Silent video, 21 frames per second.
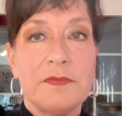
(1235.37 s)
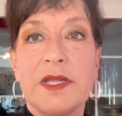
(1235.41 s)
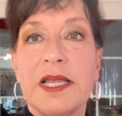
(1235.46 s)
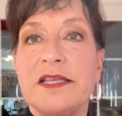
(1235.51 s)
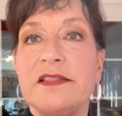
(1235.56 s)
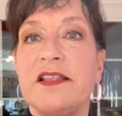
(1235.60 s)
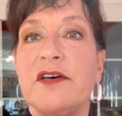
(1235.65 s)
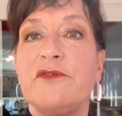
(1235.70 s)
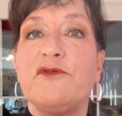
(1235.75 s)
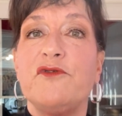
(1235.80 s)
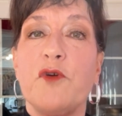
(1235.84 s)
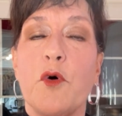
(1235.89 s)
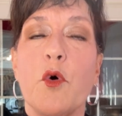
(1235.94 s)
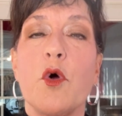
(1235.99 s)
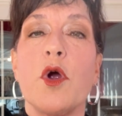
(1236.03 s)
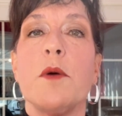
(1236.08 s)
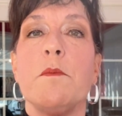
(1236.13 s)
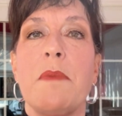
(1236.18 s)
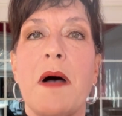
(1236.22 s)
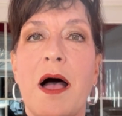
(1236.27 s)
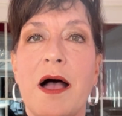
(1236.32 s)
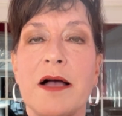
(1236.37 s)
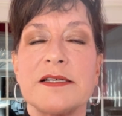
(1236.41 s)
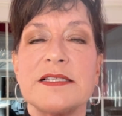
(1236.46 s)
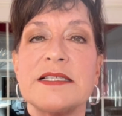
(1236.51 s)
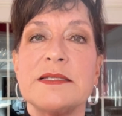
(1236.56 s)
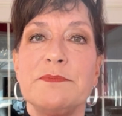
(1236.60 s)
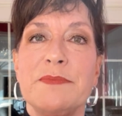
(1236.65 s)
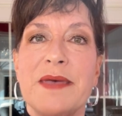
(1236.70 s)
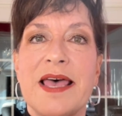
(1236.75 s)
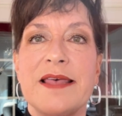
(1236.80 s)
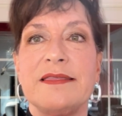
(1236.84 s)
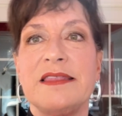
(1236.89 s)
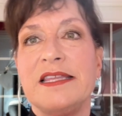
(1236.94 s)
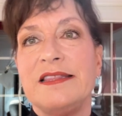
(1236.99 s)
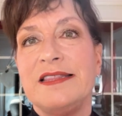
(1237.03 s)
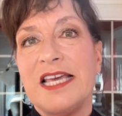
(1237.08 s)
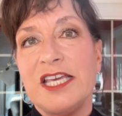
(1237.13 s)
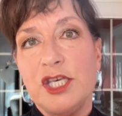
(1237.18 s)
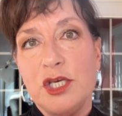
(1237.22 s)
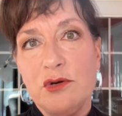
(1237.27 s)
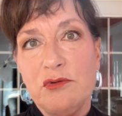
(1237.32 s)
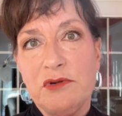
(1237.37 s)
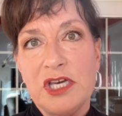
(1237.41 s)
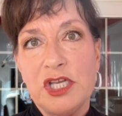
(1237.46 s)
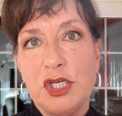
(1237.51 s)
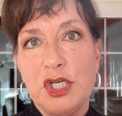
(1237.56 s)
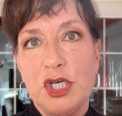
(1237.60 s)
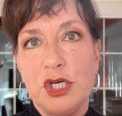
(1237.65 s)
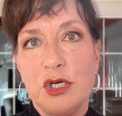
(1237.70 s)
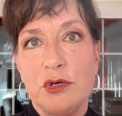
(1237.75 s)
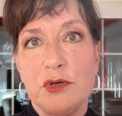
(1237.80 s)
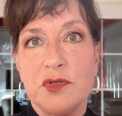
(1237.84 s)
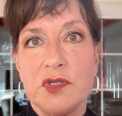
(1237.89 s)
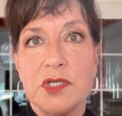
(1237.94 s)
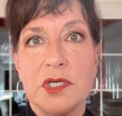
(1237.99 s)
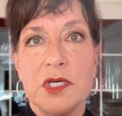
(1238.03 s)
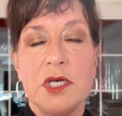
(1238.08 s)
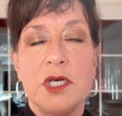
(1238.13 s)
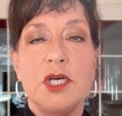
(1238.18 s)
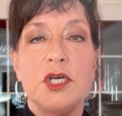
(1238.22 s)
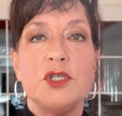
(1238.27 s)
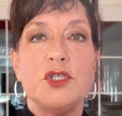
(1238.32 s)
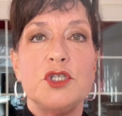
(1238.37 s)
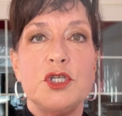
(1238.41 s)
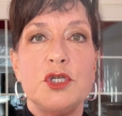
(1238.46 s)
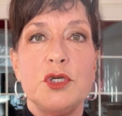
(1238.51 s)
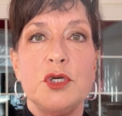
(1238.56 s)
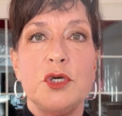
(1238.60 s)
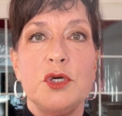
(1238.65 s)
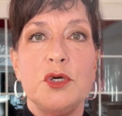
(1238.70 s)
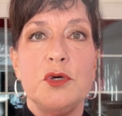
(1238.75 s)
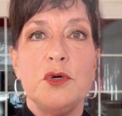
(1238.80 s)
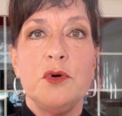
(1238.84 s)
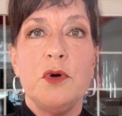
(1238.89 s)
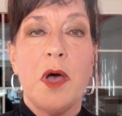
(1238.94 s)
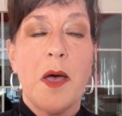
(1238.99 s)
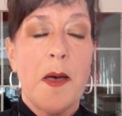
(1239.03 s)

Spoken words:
the 4-box method that you can use to